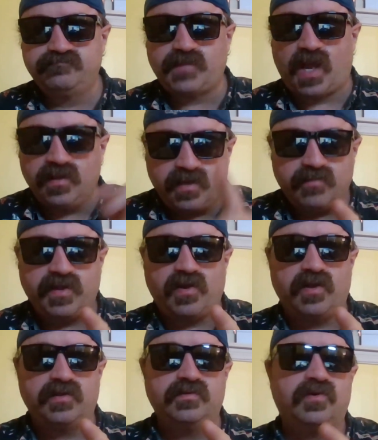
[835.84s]
A little bit
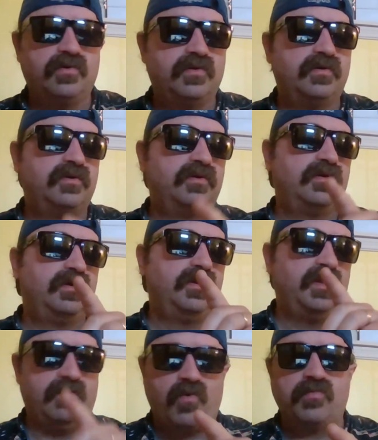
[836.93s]
on her
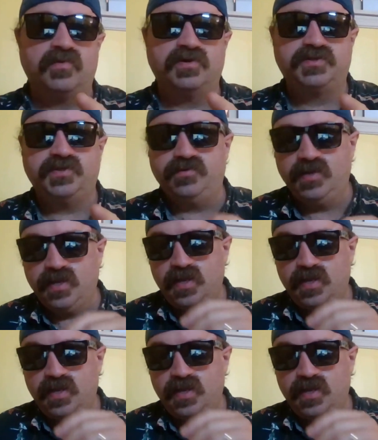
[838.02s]
in a moment or two,